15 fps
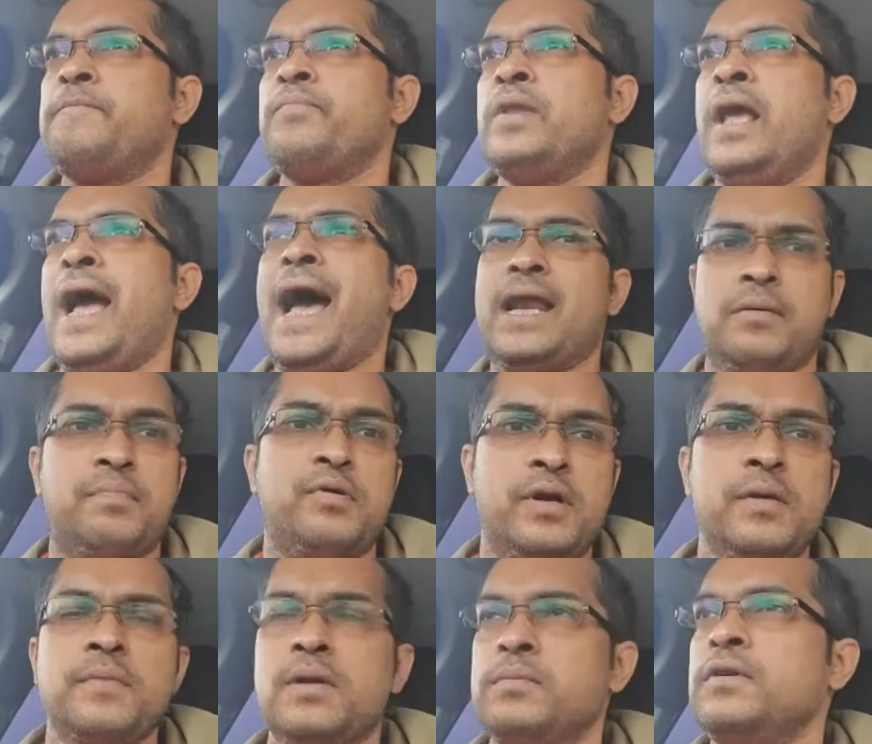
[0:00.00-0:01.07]
right?
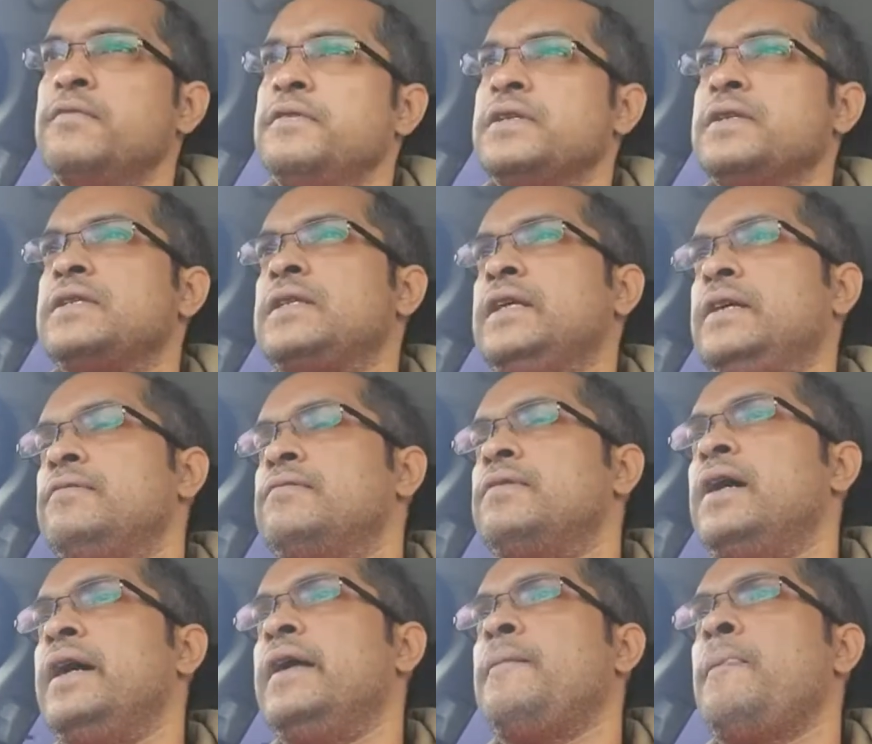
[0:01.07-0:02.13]
At a premium,
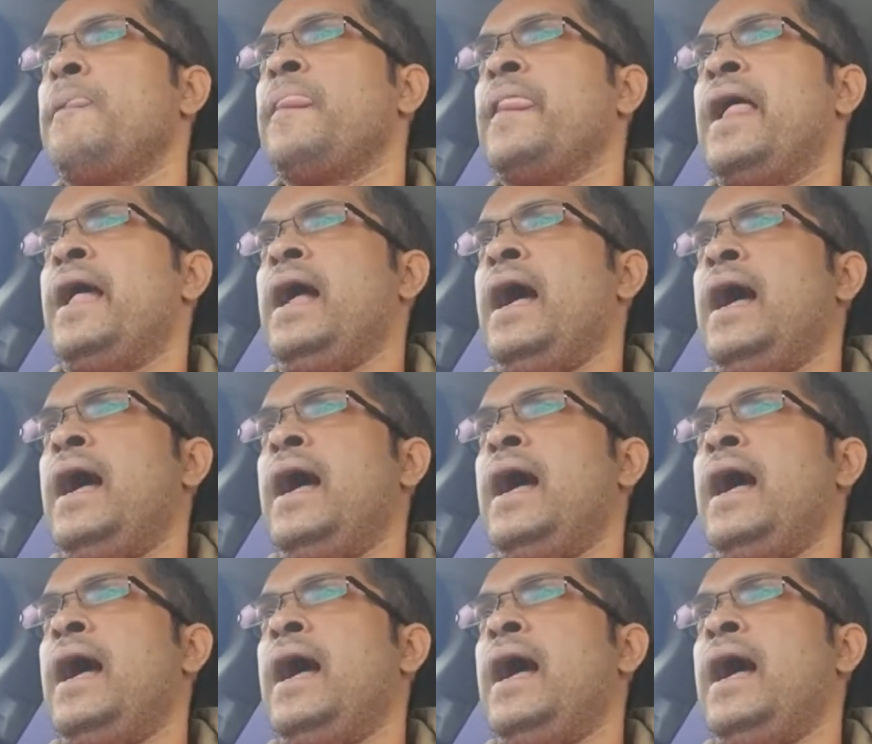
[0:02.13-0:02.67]
obviously, right?